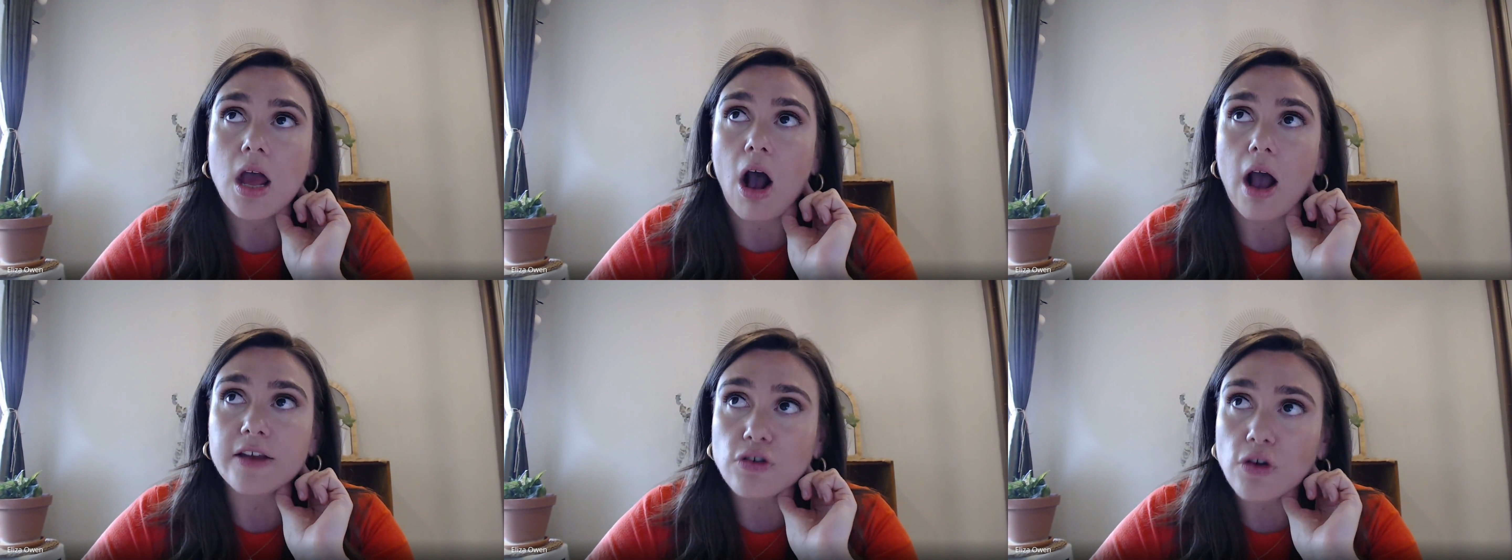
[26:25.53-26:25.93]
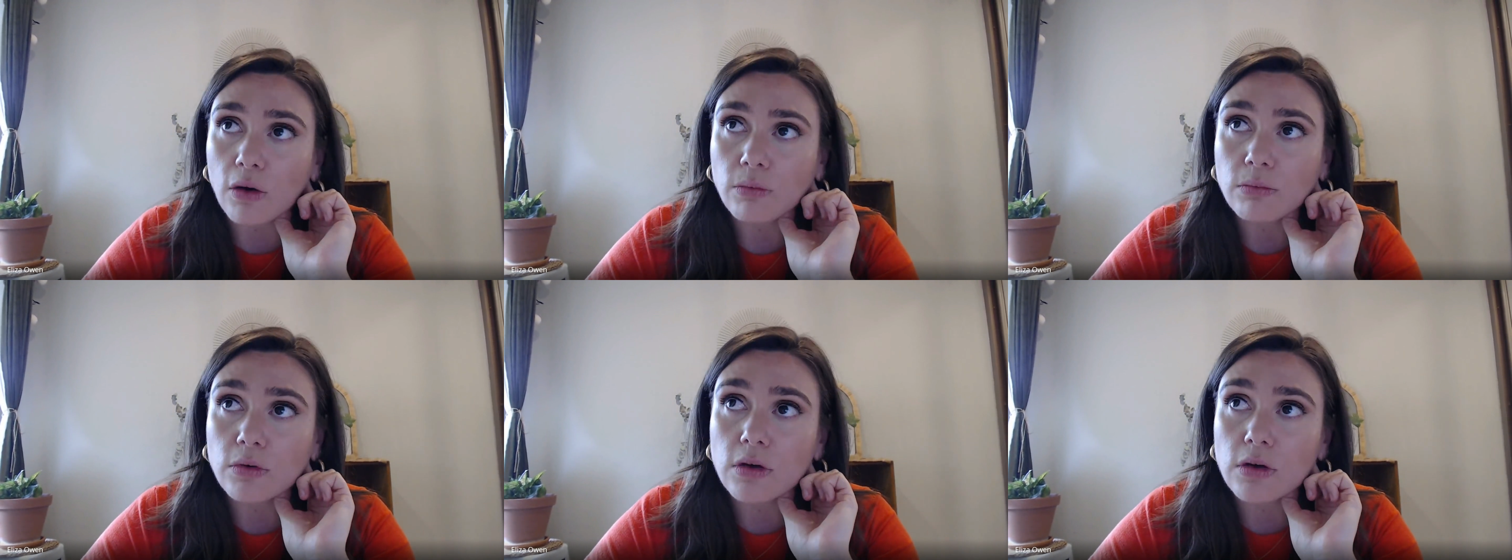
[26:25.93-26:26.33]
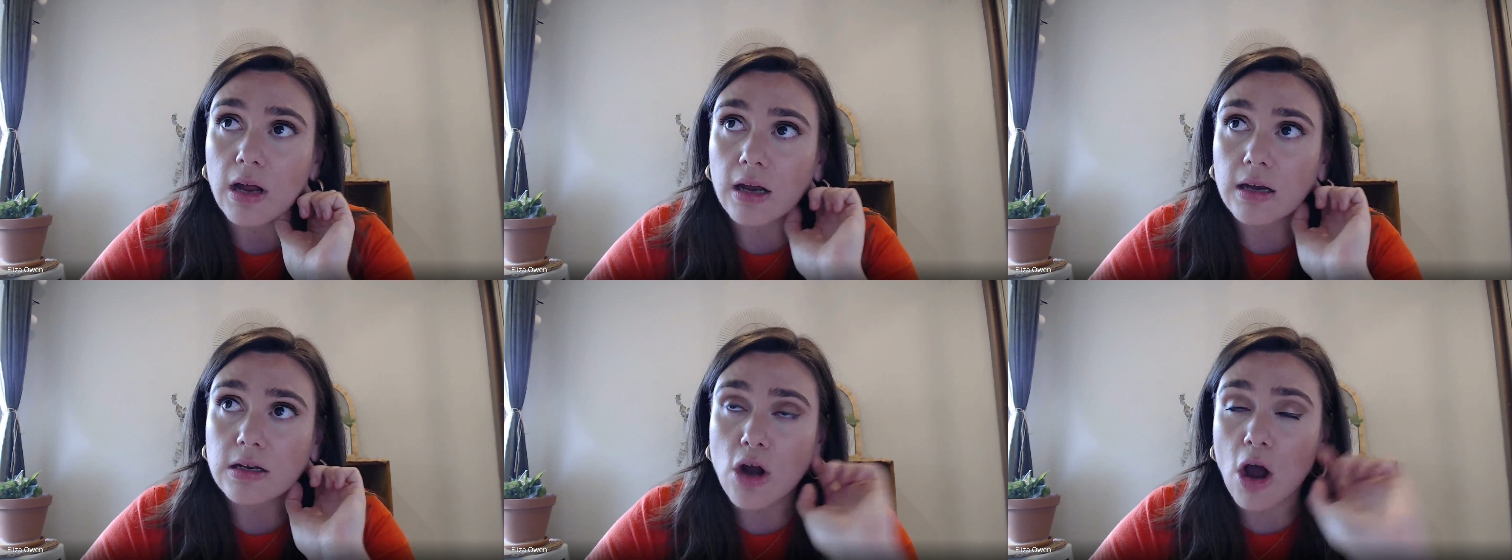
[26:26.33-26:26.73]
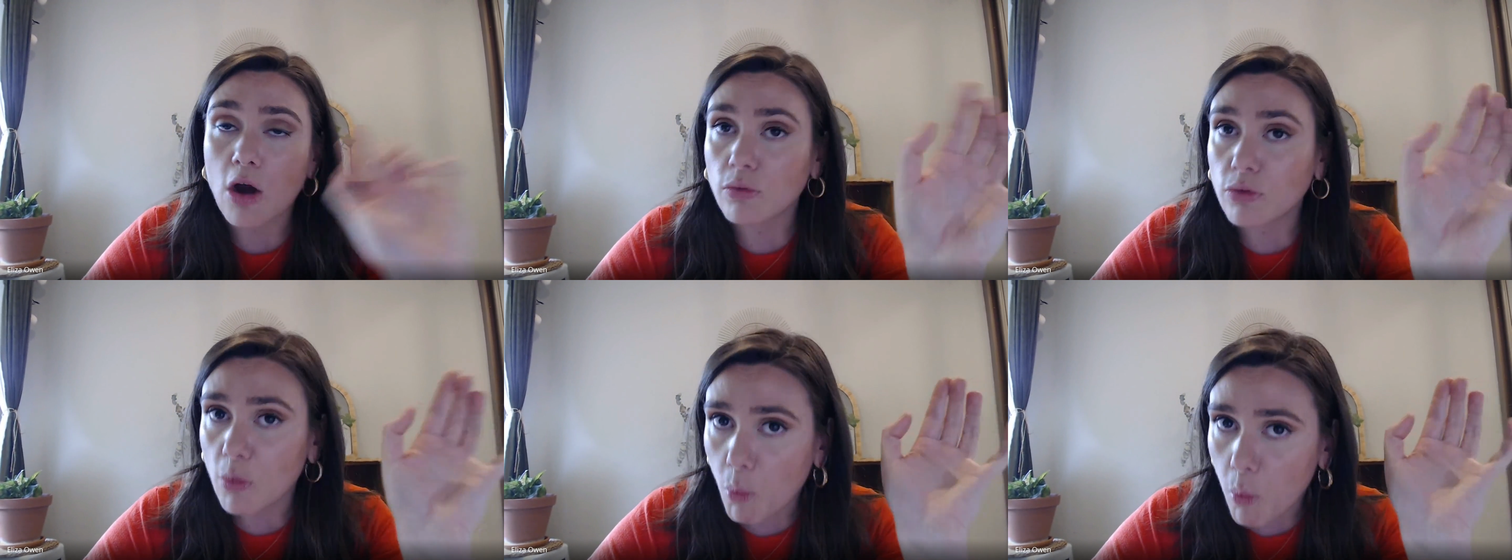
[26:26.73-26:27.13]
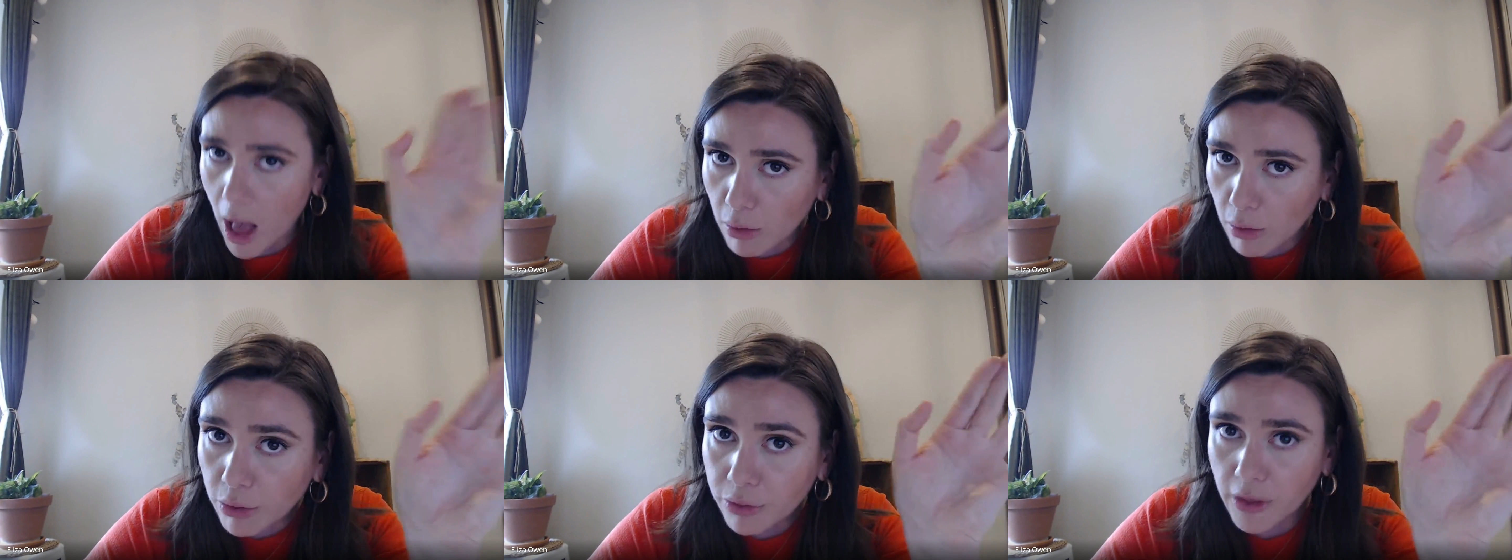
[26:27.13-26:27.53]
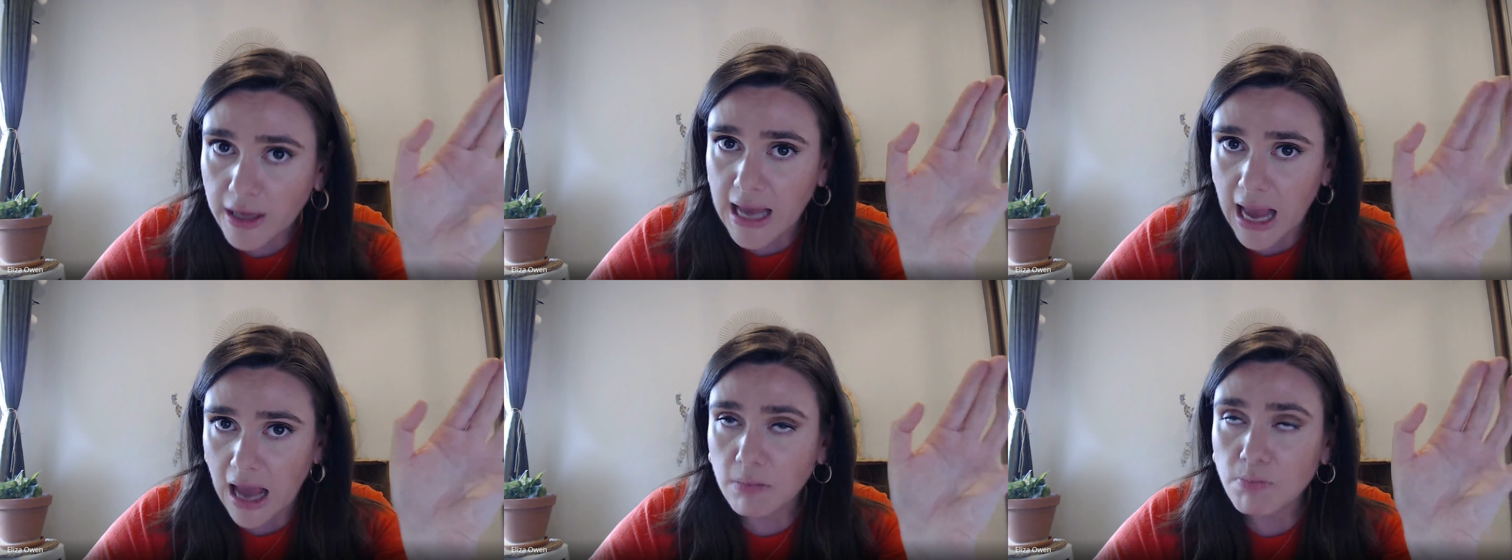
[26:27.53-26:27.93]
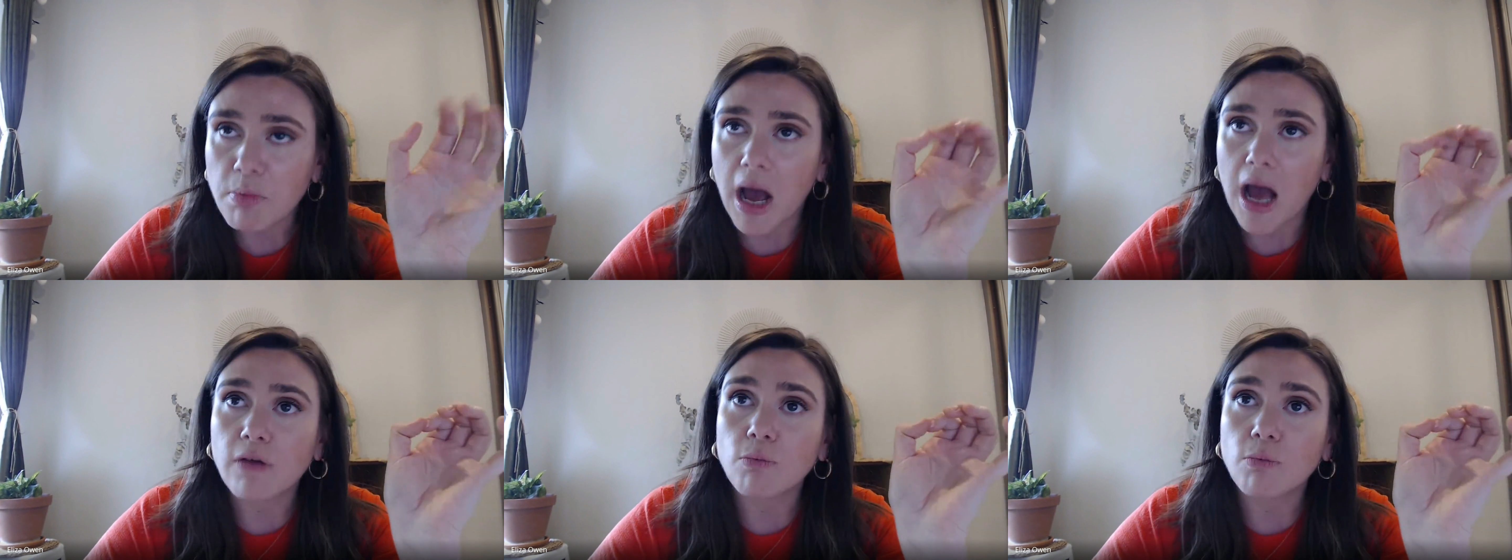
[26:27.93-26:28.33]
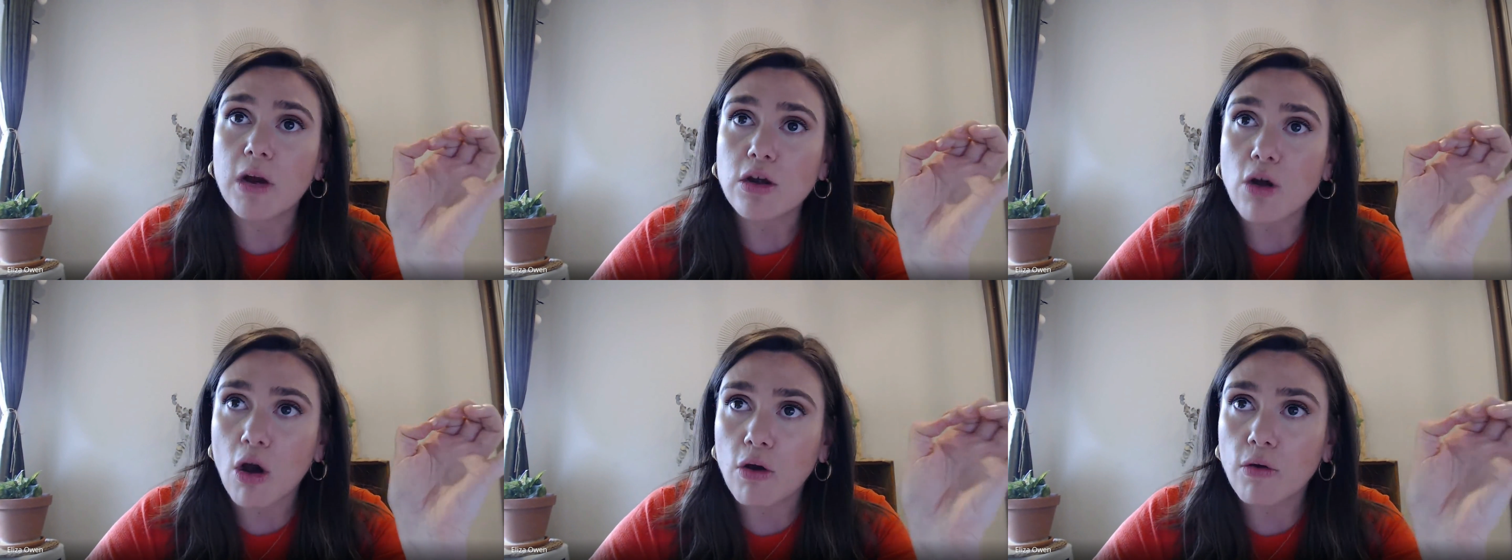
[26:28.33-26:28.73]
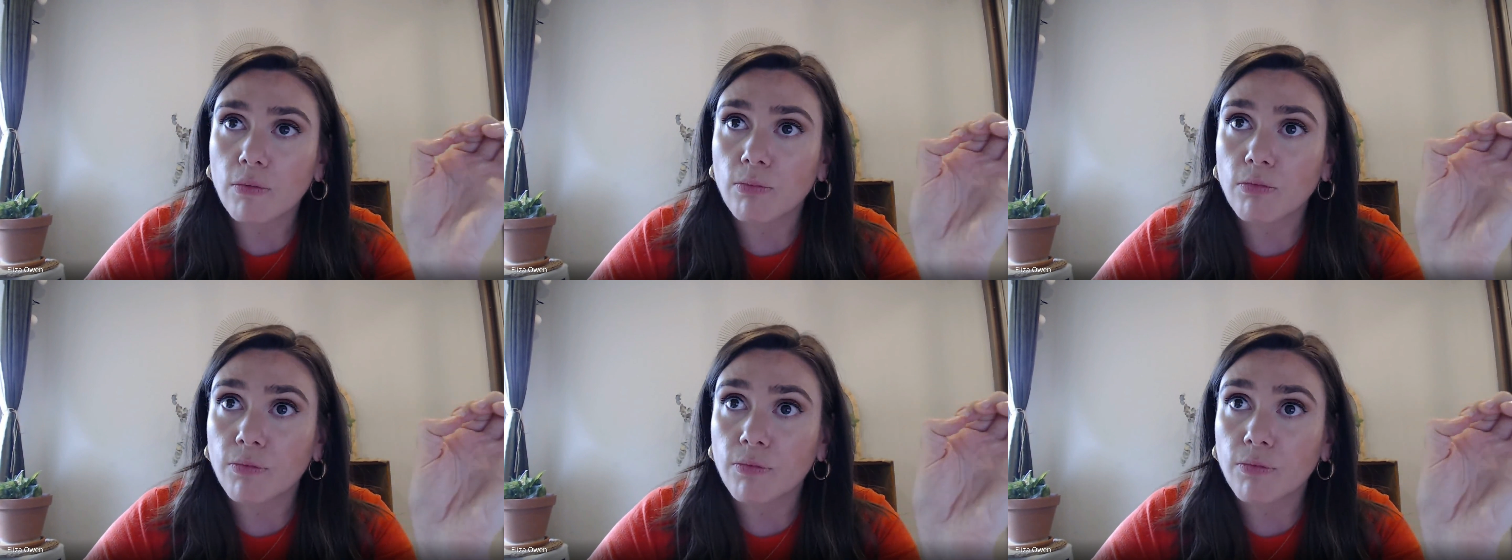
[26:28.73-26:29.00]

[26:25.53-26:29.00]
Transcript: I don't know the wealth again, but we know,